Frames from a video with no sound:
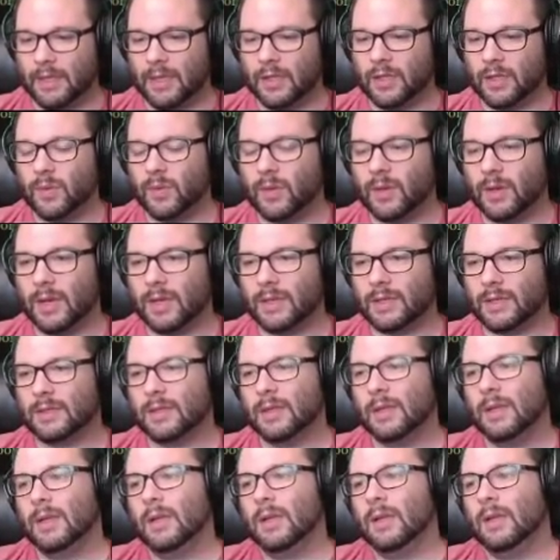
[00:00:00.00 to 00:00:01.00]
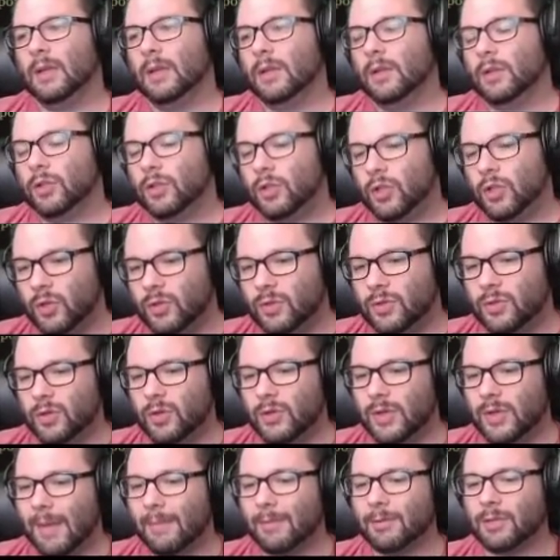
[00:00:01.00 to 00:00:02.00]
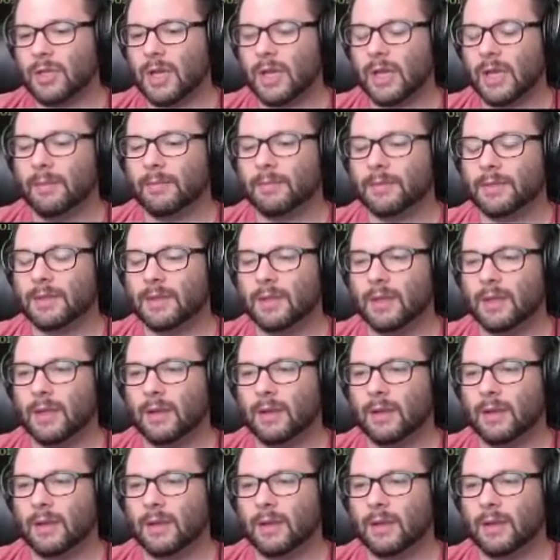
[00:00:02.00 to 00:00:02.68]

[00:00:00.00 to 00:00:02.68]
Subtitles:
The other one has two damage items